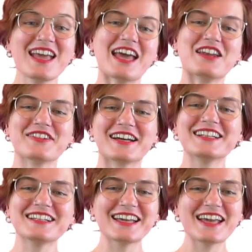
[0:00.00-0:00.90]
And
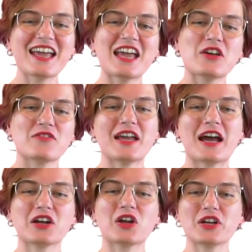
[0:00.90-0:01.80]
finally, we
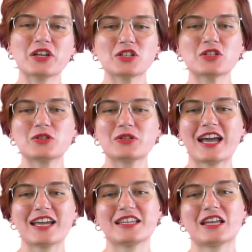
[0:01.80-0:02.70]
are going to look
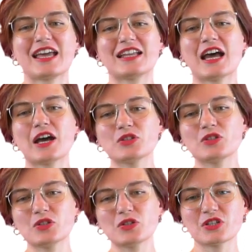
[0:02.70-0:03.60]
at how
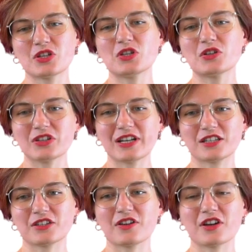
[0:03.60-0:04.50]
to use a neural
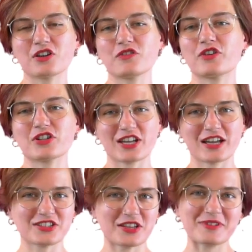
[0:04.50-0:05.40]
network for
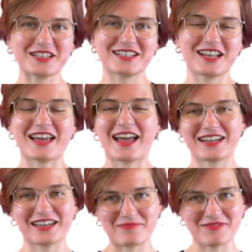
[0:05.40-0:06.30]
charge stability
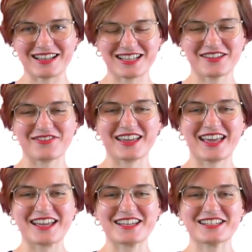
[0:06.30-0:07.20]
diagram
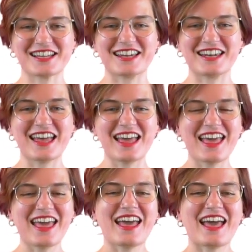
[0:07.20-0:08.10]
classification.
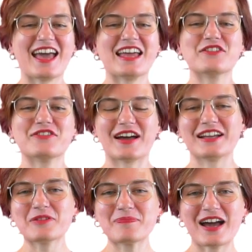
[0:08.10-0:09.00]
And a
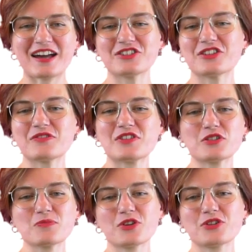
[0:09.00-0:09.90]
final part of
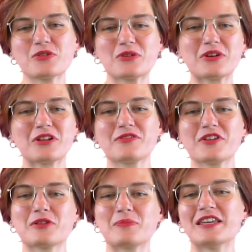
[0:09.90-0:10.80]
this module
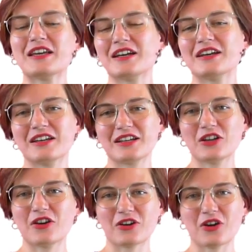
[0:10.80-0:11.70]
will be
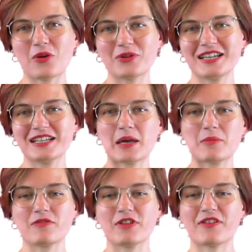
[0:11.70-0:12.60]
your coding
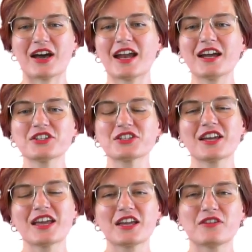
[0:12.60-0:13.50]
demo with Arash,
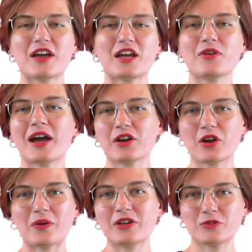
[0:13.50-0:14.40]
where you are
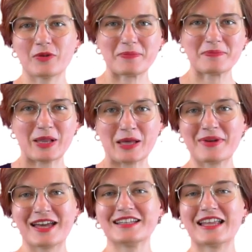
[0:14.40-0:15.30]
going to
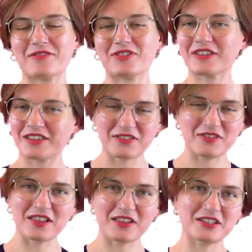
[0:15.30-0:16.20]
implement everything
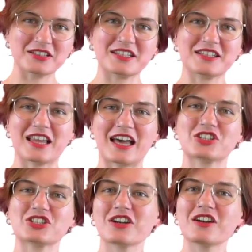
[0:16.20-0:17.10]
we learned in the
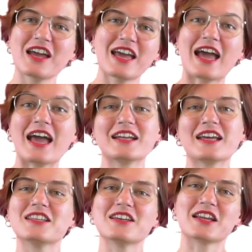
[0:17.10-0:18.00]
lecture and
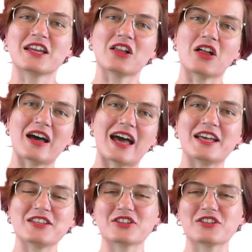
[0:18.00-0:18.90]
get a real hands-on